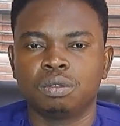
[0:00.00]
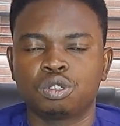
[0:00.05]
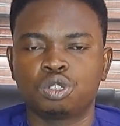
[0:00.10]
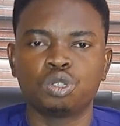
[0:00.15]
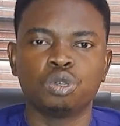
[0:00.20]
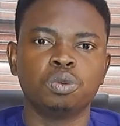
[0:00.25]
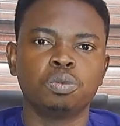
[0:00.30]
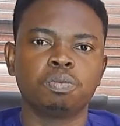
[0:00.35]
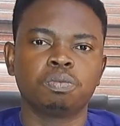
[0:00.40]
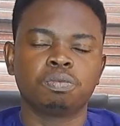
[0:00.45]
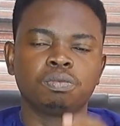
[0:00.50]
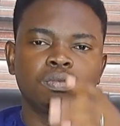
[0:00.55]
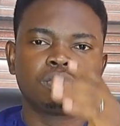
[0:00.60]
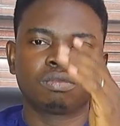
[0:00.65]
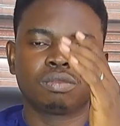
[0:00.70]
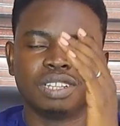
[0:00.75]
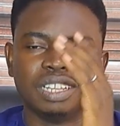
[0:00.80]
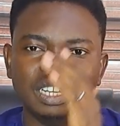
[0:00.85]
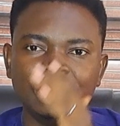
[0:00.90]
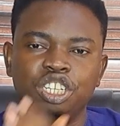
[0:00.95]
So
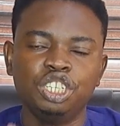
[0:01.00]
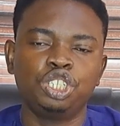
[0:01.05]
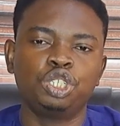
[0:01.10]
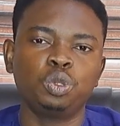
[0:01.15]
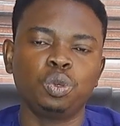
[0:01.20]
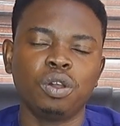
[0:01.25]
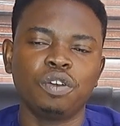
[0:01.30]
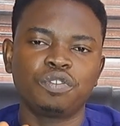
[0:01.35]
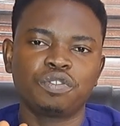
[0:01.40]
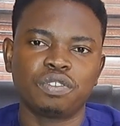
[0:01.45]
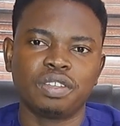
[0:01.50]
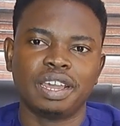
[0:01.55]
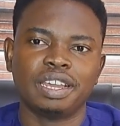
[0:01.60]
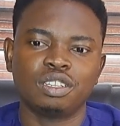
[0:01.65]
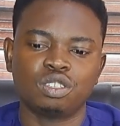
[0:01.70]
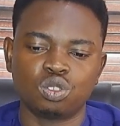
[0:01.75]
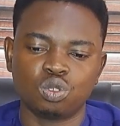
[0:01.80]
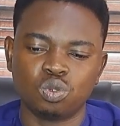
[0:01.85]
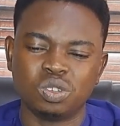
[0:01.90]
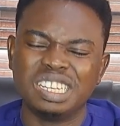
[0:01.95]
the issue of
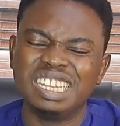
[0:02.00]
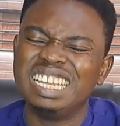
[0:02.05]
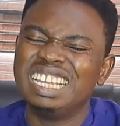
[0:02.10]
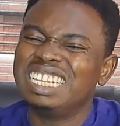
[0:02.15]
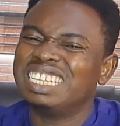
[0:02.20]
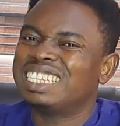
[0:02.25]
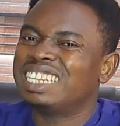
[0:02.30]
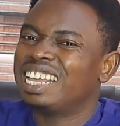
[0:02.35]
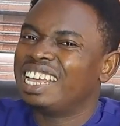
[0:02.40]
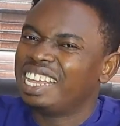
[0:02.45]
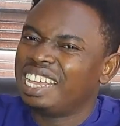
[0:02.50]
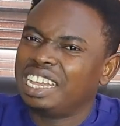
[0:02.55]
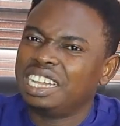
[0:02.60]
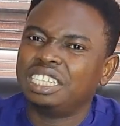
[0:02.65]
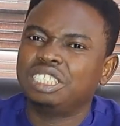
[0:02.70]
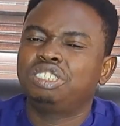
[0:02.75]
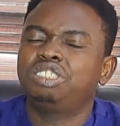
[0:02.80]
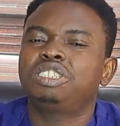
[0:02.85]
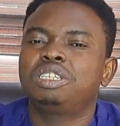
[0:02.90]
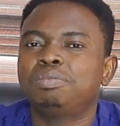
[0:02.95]
title is
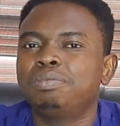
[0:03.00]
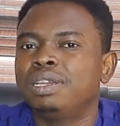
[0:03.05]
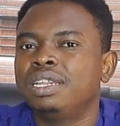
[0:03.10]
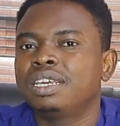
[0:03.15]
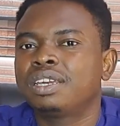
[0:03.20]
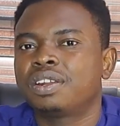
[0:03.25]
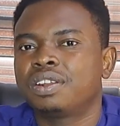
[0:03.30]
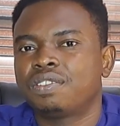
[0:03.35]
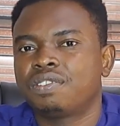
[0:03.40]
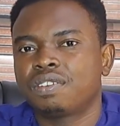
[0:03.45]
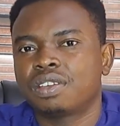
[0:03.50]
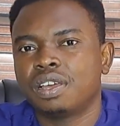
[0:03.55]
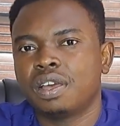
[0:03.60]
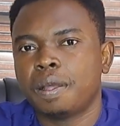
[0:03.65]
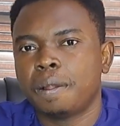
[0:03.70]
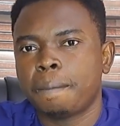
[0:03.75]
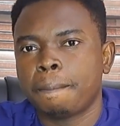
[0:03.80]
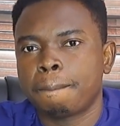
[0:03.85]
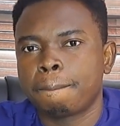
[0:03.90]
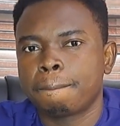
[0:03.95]
extremely
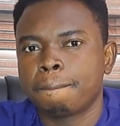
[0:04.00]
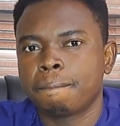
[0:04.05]
critical.